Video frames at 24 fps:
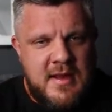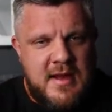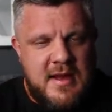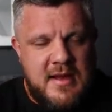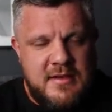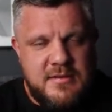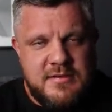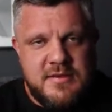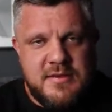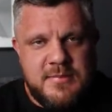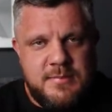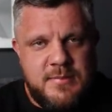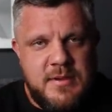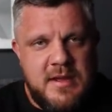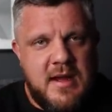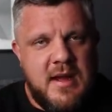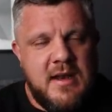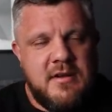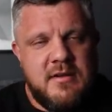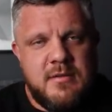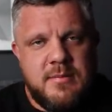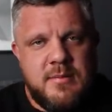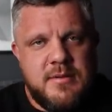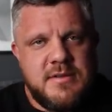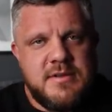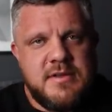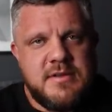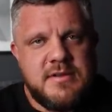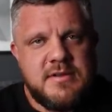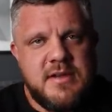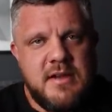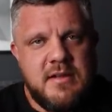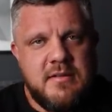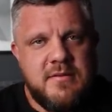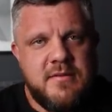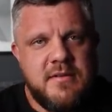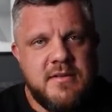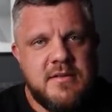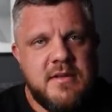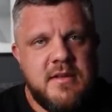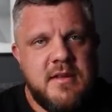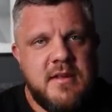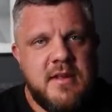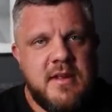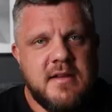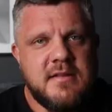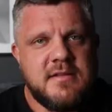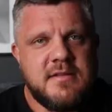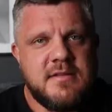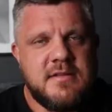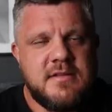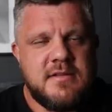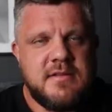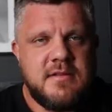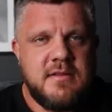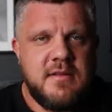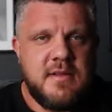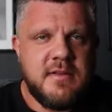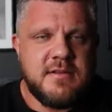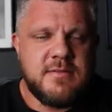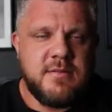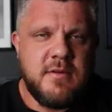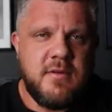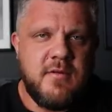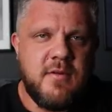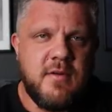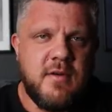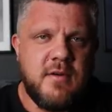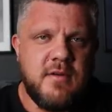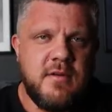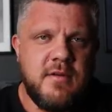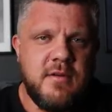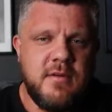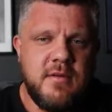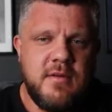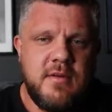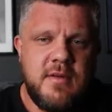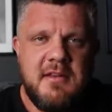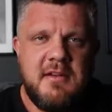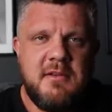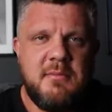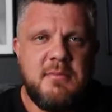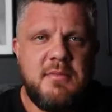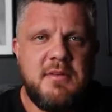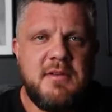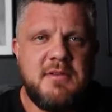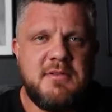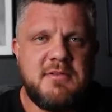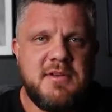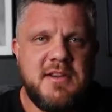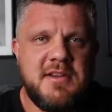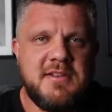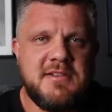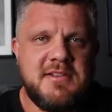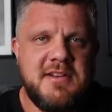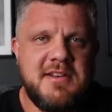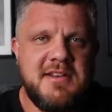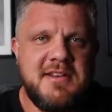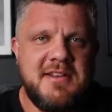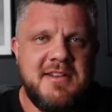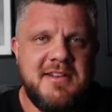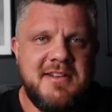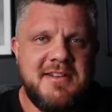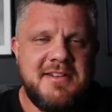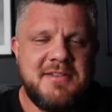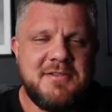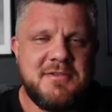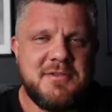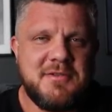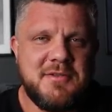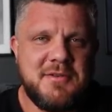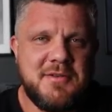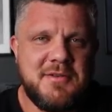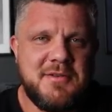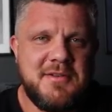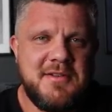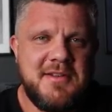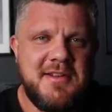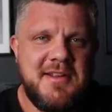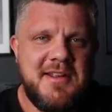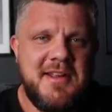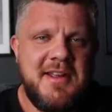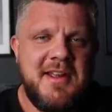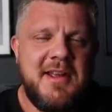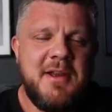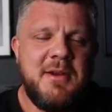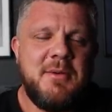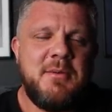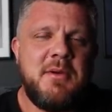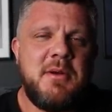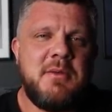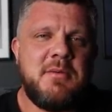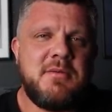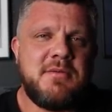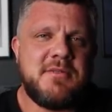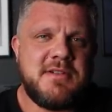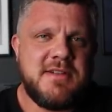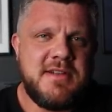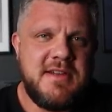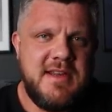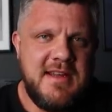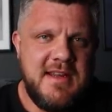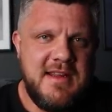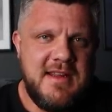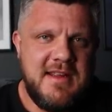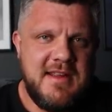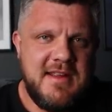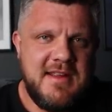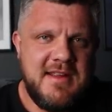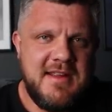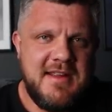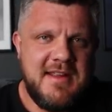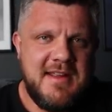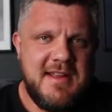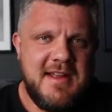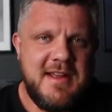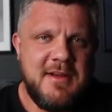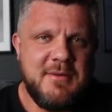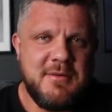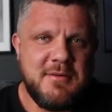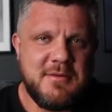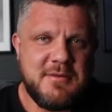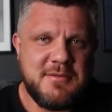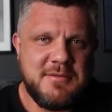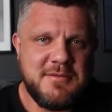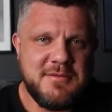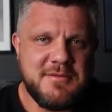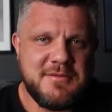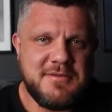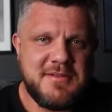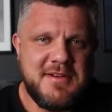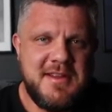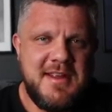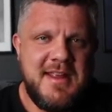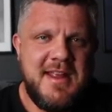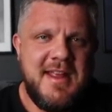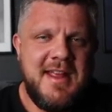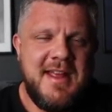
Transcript: and just be 100% selfish. That's what you've got to do. It'll be interesting. So we will see how it goes.